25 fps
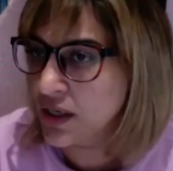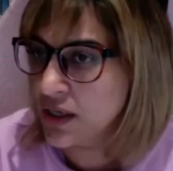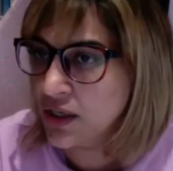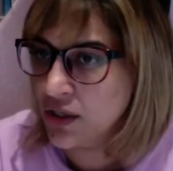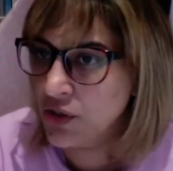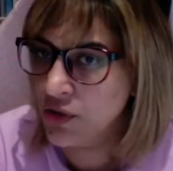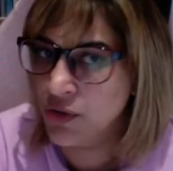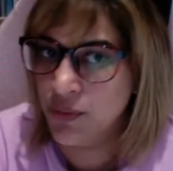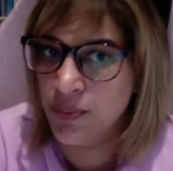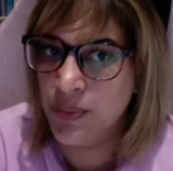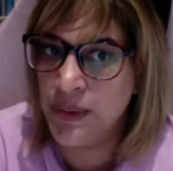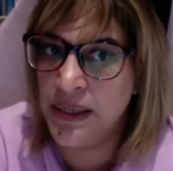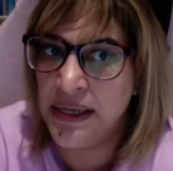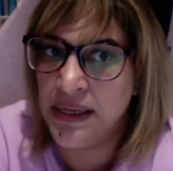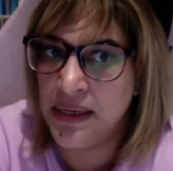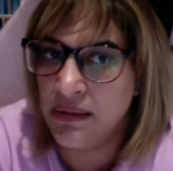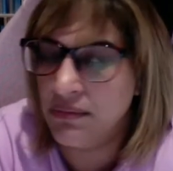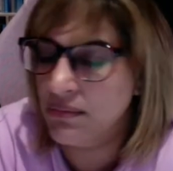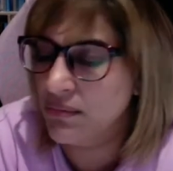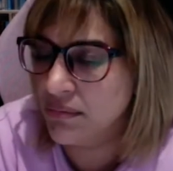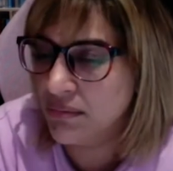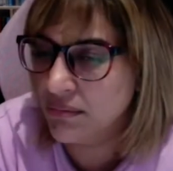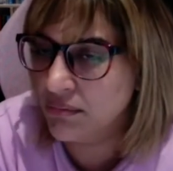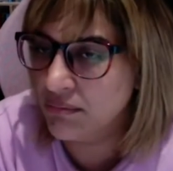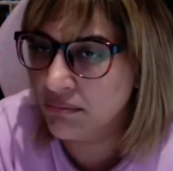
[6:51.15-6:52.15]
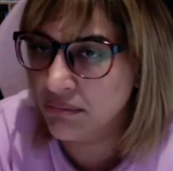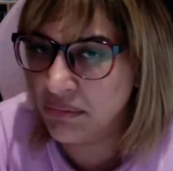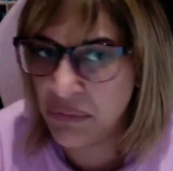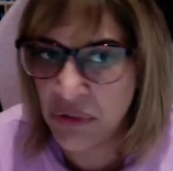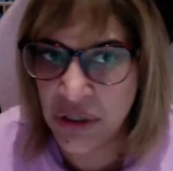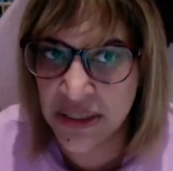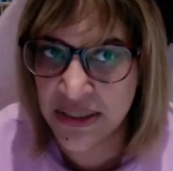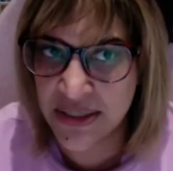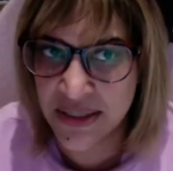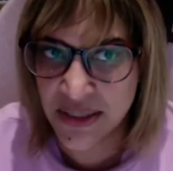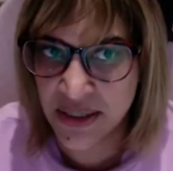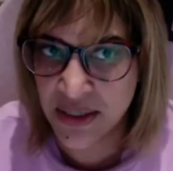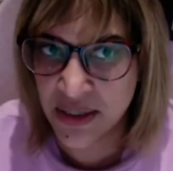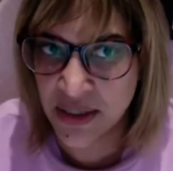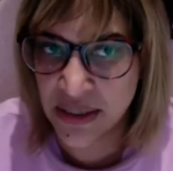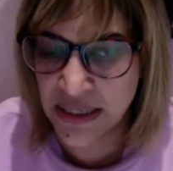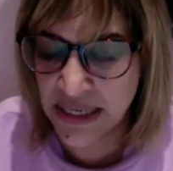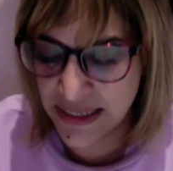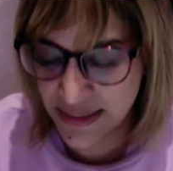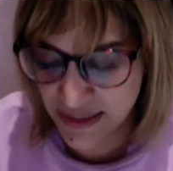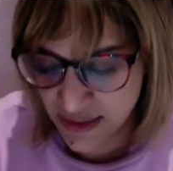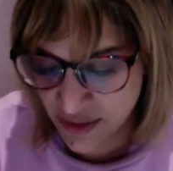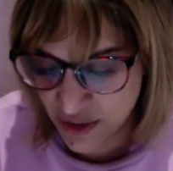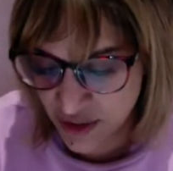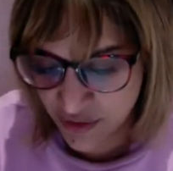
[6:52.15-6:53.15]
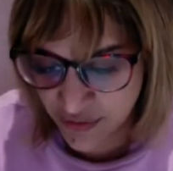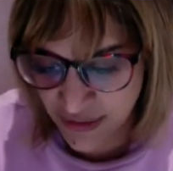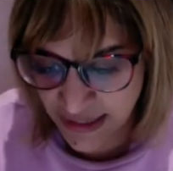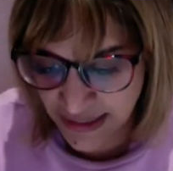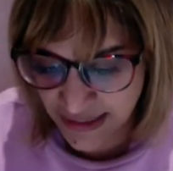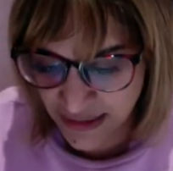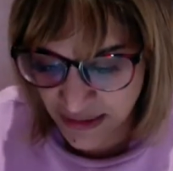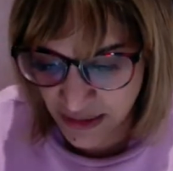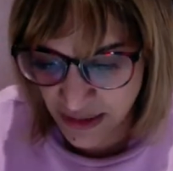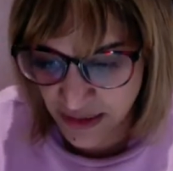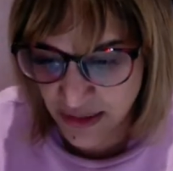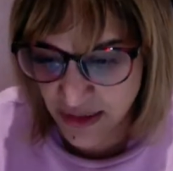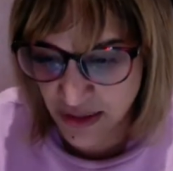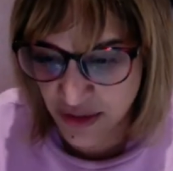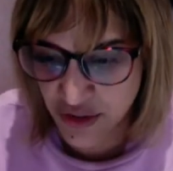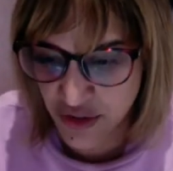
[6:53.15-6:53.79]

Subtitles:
it's the correct answer.